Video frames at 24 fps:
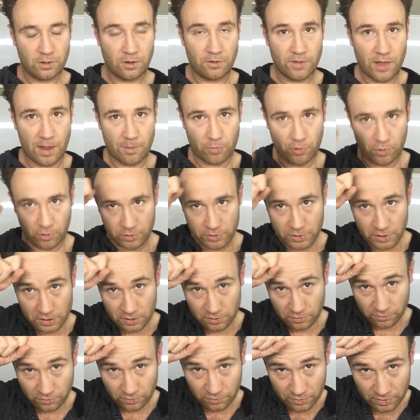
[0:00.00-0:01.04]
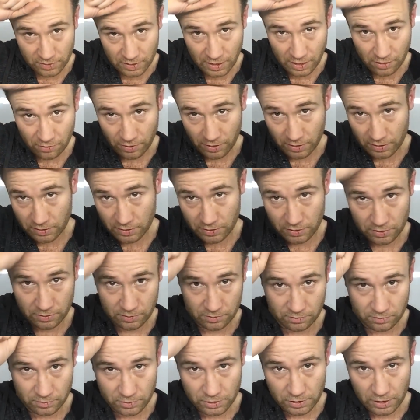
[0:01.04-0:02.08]
That process of daring
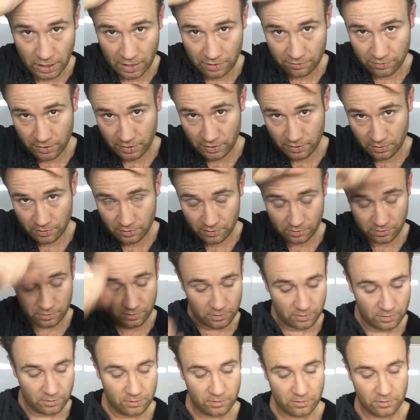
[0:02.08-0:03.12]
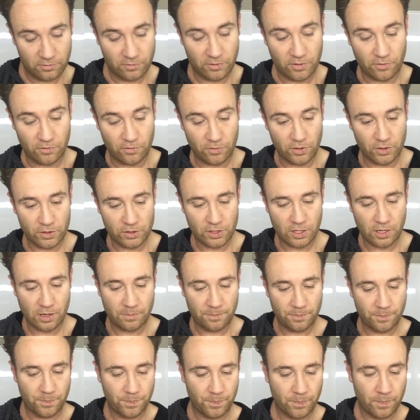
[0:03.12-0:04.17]
to shave it for the first time.